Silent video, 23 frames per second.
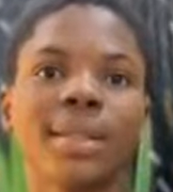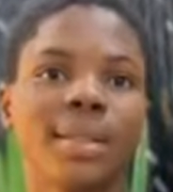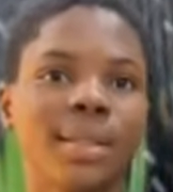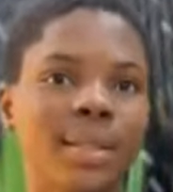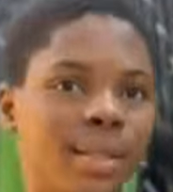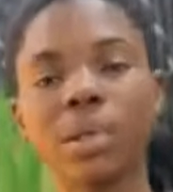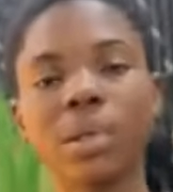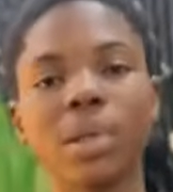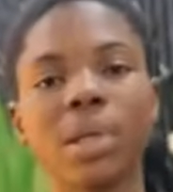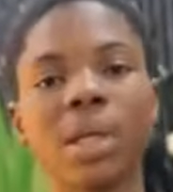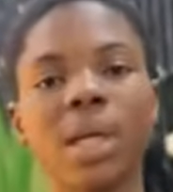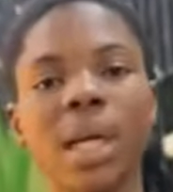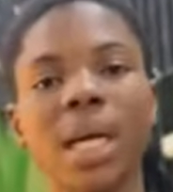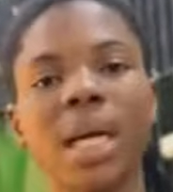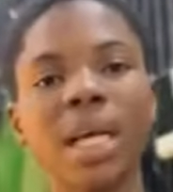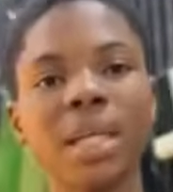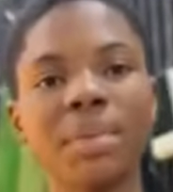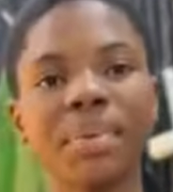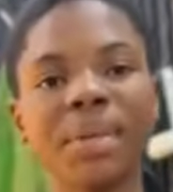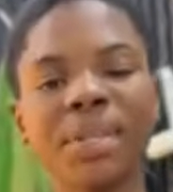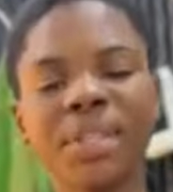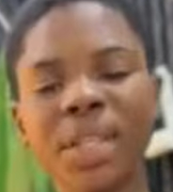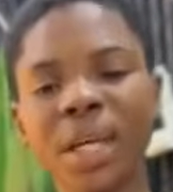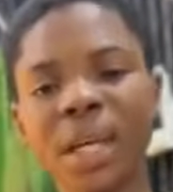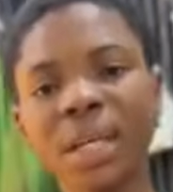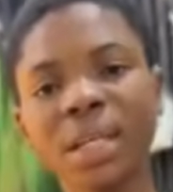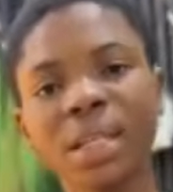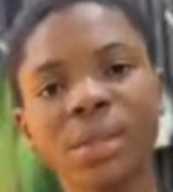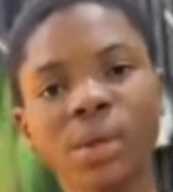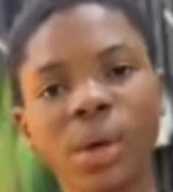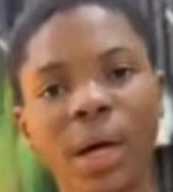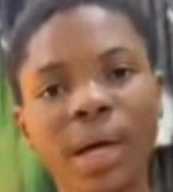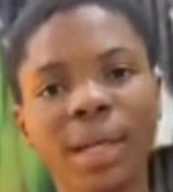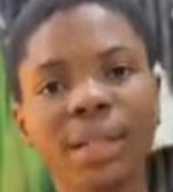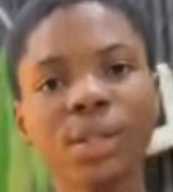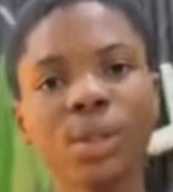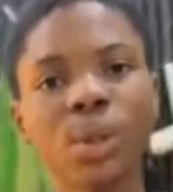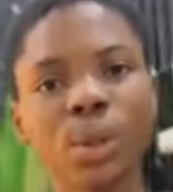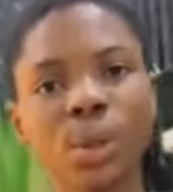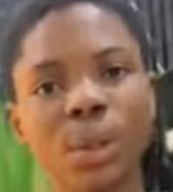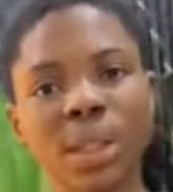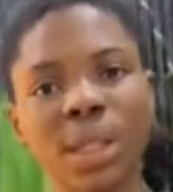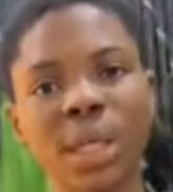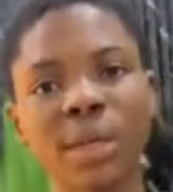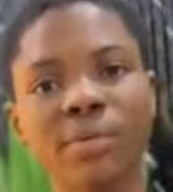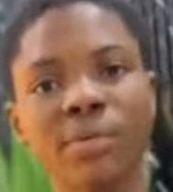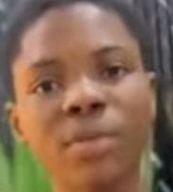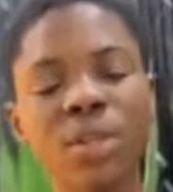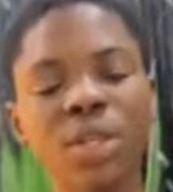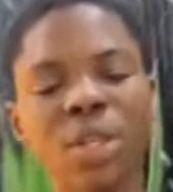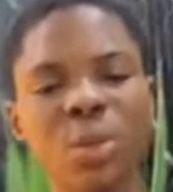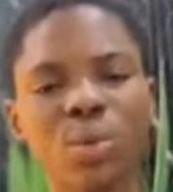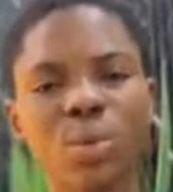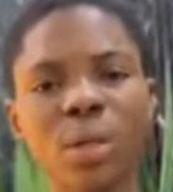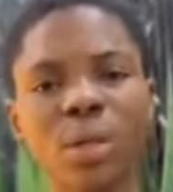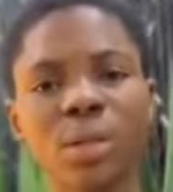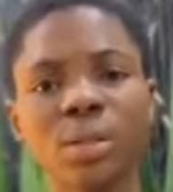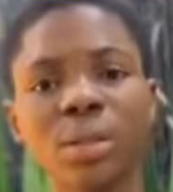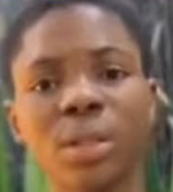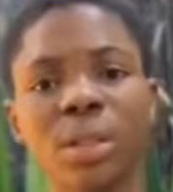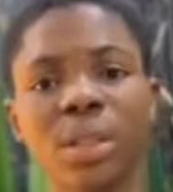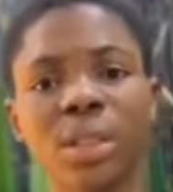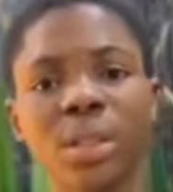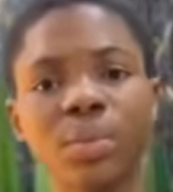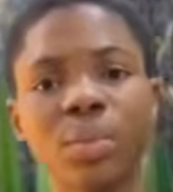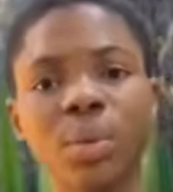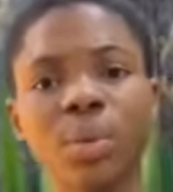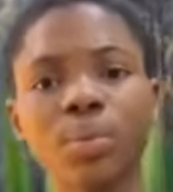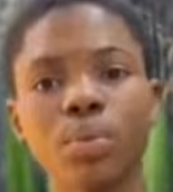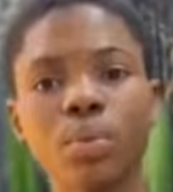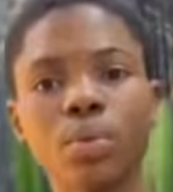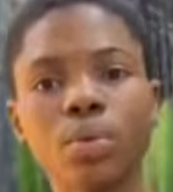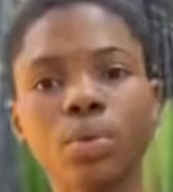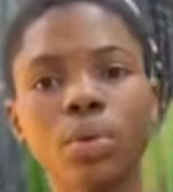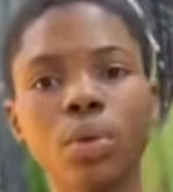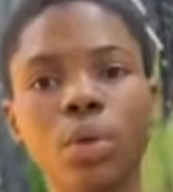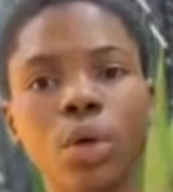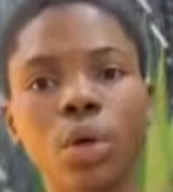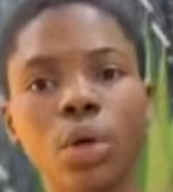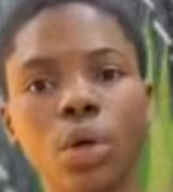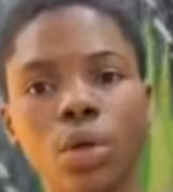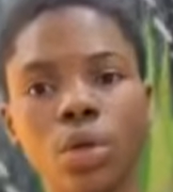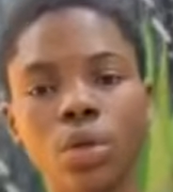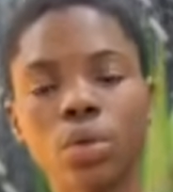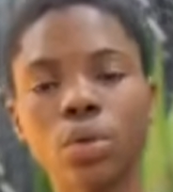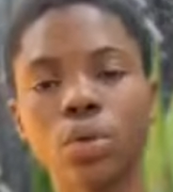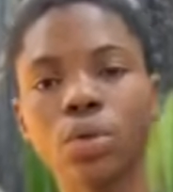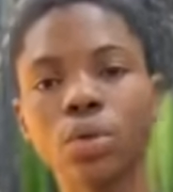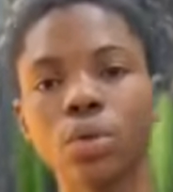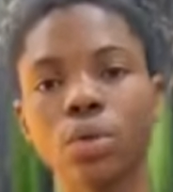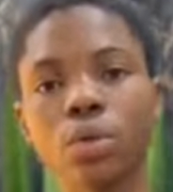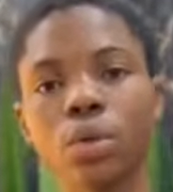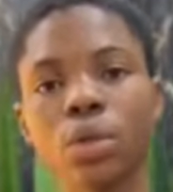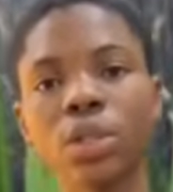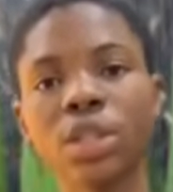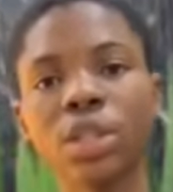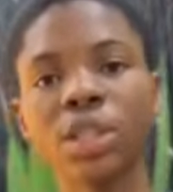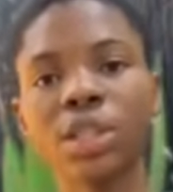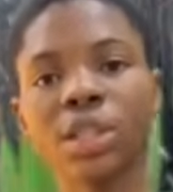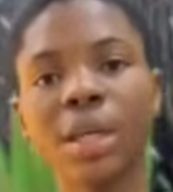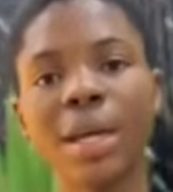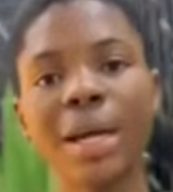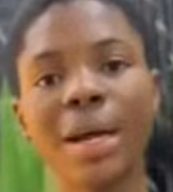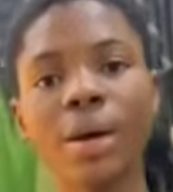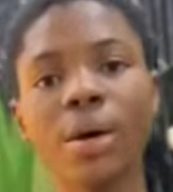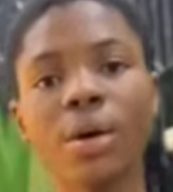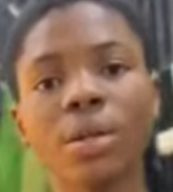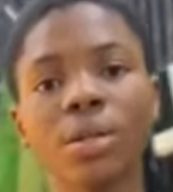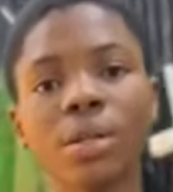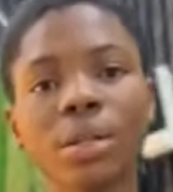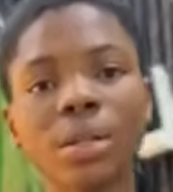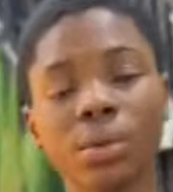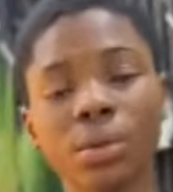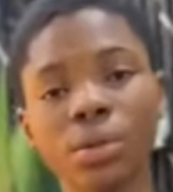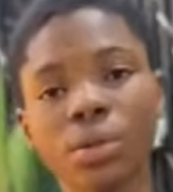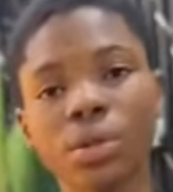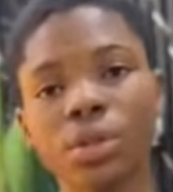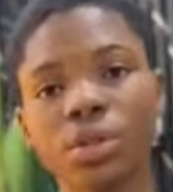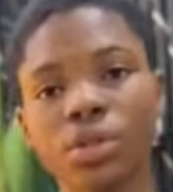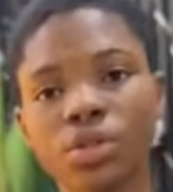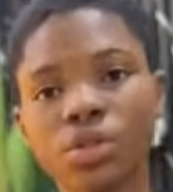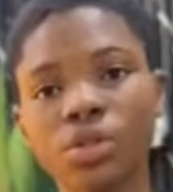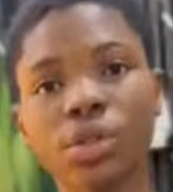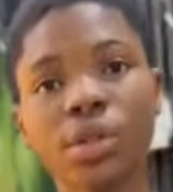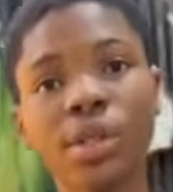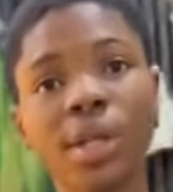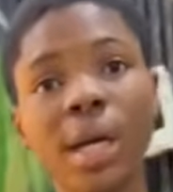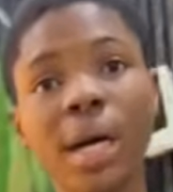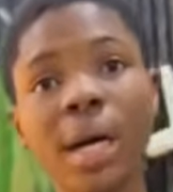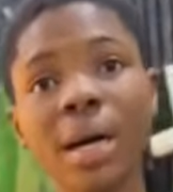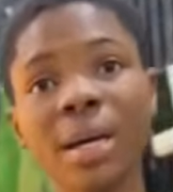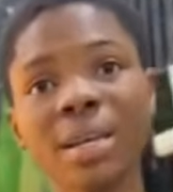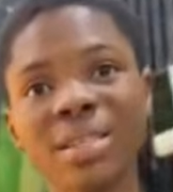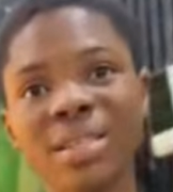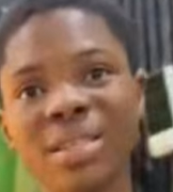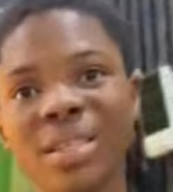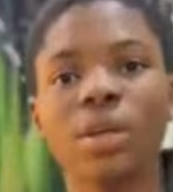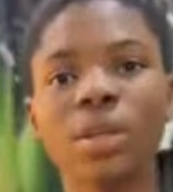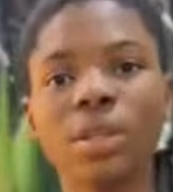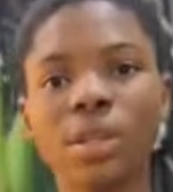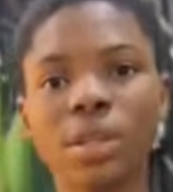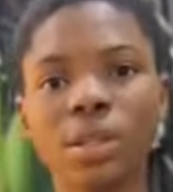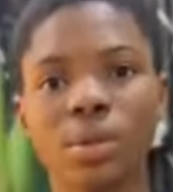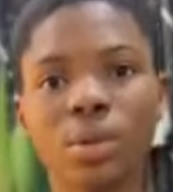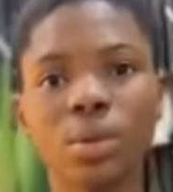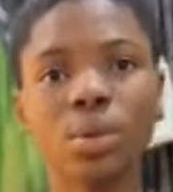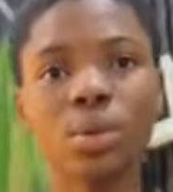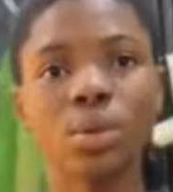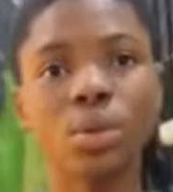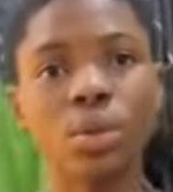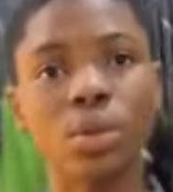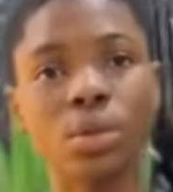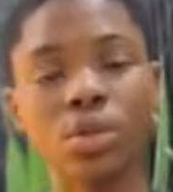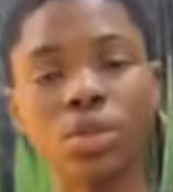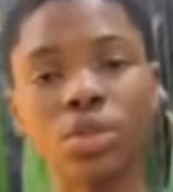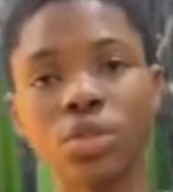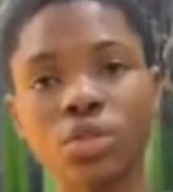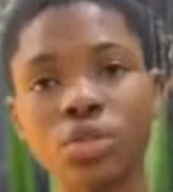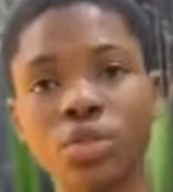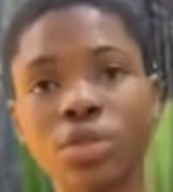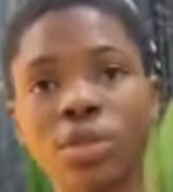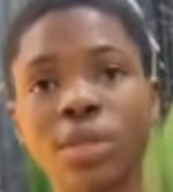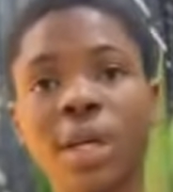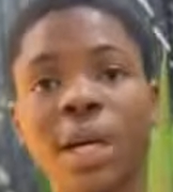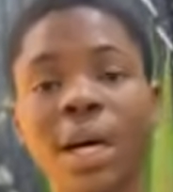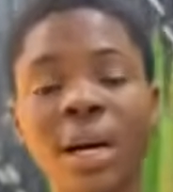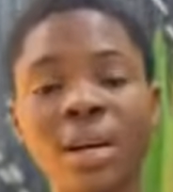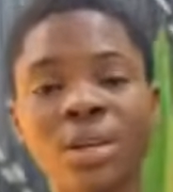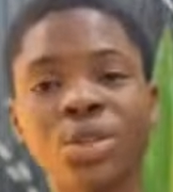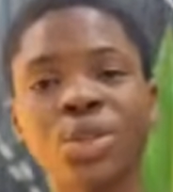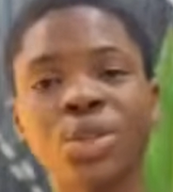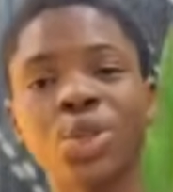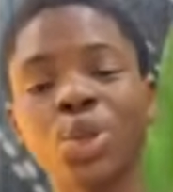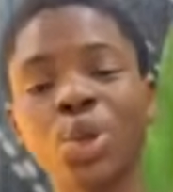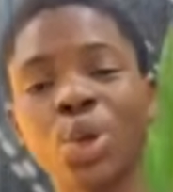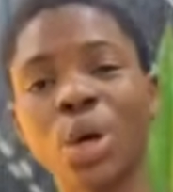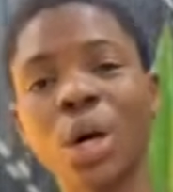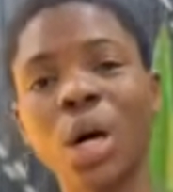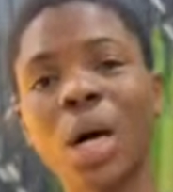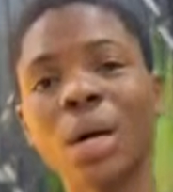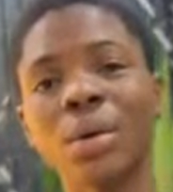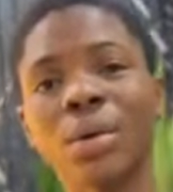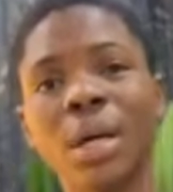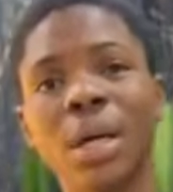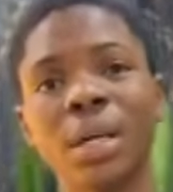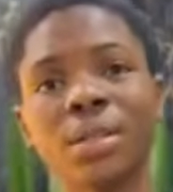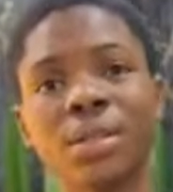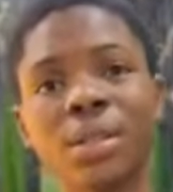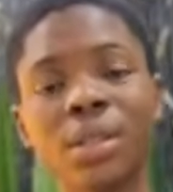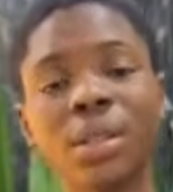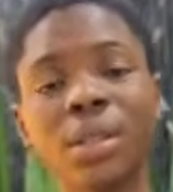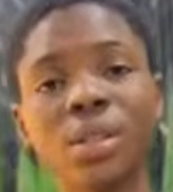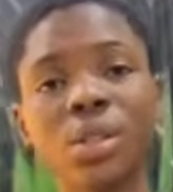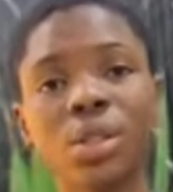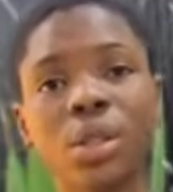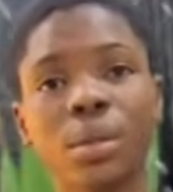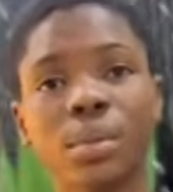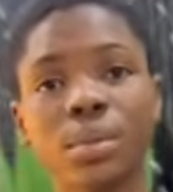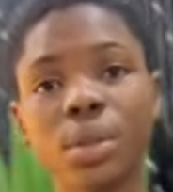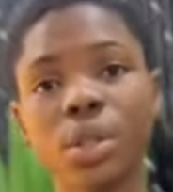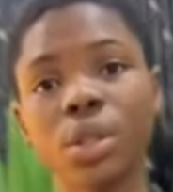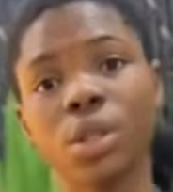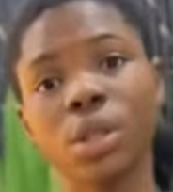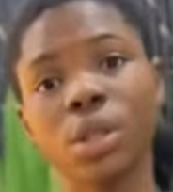Okay. Especially you are into service where you teach people, so you screen record the tutorials, all the tutorials show how you are doing something on